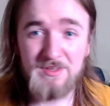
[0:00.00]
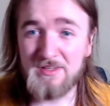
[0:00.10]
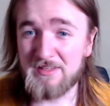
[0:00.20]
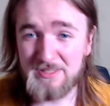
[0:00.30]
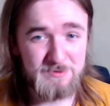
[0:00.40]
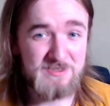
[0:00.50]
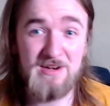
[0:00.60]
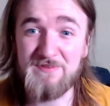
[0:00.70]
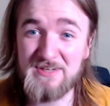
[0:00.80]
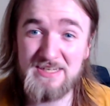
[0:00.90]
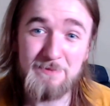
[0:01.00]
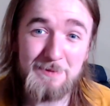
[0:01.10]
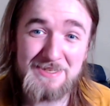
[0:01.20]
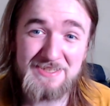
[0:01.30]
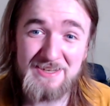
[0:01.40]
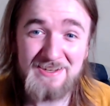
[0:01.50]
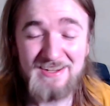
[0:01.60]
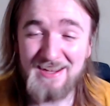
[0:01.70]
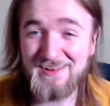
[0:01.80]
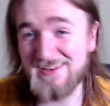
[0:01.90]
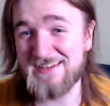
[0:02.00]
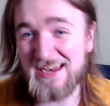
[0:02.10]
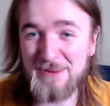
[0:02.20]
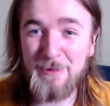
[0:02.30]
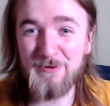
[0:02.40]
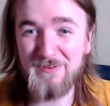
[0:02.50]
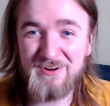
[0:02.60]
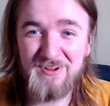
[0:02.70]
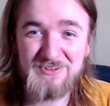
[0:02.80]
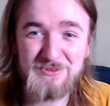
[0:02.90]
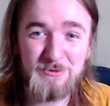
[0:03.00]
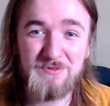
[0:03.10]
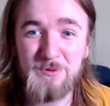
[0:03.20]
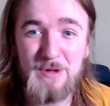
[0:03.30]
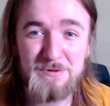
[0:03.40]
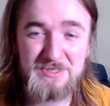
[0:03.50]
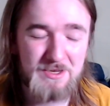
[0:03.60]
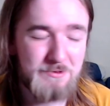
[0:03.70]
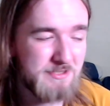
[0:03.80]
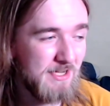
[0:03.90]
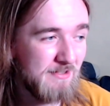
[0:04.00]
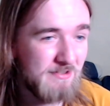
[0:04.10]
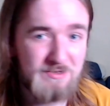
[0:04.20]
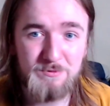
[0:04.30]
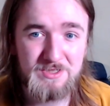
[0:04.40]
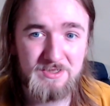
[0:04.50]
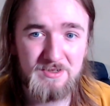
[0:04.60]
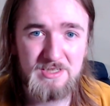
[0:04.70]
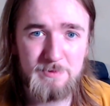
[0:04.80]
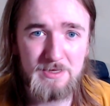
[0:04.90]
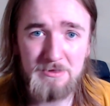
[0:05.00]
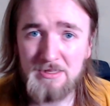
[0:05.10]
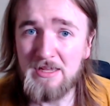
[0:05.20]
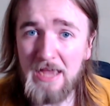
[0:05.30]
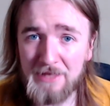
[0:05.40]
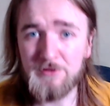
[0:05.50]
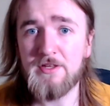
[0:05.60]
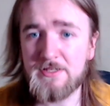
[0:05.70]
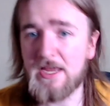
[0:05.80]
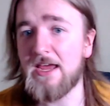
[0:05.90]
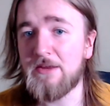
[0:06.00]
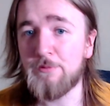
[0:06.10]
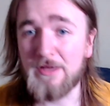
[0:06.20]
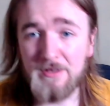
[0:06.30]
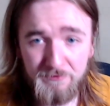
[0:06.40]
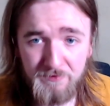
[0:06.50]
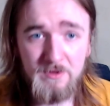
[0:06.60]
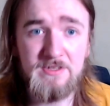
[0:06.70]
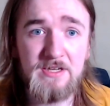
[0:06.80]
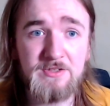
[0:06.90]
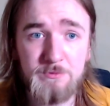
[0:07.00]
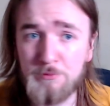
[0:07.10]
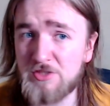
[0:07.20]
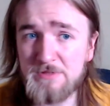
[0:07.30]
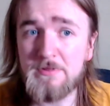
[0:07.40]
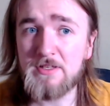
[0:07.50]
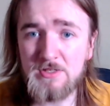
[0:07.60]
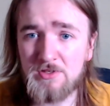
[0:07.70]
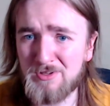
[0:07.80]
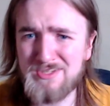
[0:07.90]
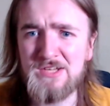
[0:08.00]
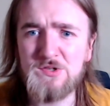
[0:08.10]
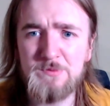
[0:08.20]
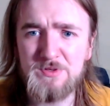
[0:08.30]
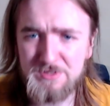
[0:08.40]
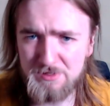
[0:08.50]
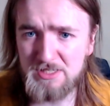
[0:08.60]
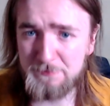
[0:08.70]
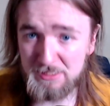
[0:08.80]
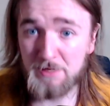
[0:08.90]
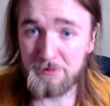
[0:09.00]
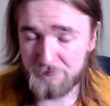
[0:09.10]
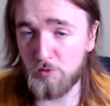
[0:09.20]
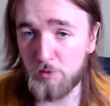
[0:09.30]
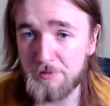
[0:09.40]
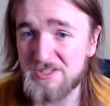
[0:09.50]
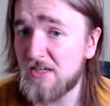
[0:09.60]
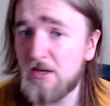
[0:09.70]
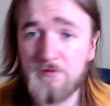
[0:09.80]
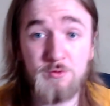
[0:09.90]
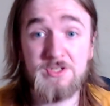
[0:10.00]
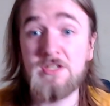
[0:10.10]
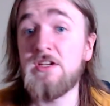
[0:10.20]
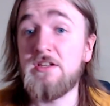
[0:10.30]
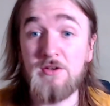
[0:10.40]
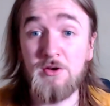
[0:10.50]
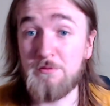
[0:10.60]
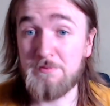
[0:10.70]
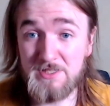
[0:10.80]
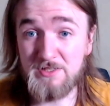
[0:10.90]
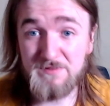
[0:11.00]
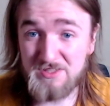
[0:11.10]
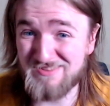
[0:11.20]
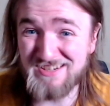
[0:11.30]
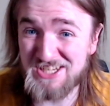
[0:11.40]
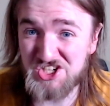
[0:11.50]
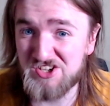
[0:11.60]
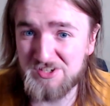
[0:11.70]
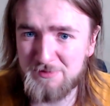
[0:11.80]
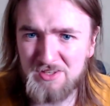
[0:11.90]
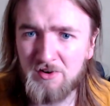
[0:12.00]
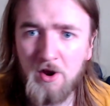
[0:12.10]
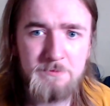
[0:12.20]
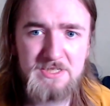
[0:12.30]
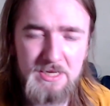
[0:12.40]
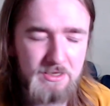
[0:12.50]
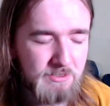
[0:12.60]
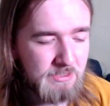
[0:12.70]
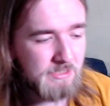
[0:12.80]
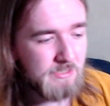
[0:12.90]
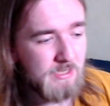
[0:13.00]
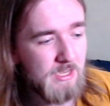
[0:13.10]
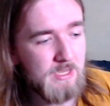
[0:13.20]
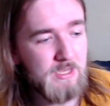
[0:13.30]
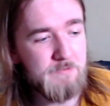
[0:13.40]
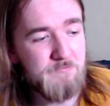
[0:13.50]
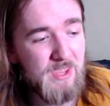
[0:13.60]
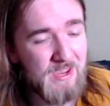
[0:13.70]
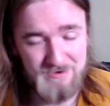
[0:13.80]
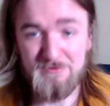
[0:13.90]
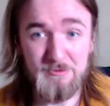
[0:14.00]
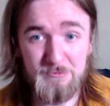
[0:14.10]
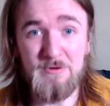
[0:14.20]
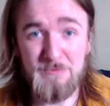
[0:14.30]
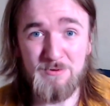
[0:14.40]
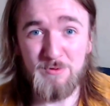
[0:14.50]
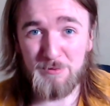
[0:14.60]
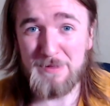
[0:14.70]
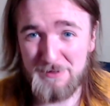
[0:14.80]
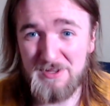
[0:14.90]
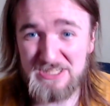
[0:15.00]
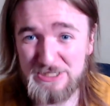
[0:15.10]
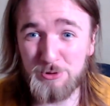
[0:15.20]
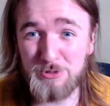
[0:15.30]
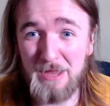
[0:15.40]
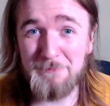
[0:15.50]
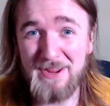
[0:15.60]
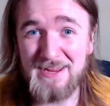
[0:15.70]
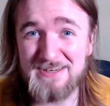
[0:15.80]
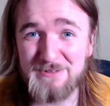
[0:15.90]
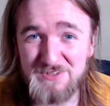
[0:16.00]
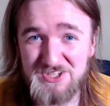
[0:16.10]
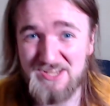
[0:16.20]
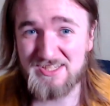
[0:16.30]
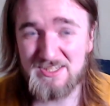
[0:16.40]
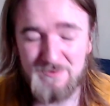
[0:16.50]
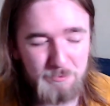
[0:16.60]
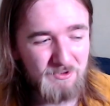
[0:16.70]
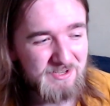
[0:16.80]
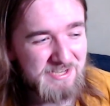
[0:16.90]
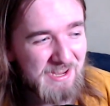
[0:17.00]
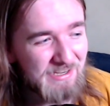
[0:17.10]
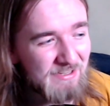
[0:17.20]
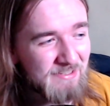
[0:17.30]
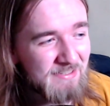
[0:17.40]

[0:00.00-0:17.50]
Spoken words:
This was clarified to the BBC, and then the Daily Mail ran an article a few hours ago saying that it wasn't going to be. And on the day where a verdict, multi-billion-dollar settlement was going to be coming forward, of course, no police officers really charged with the crime still. Meanwhile, people are still campaigning for justice for Breonna Taylor.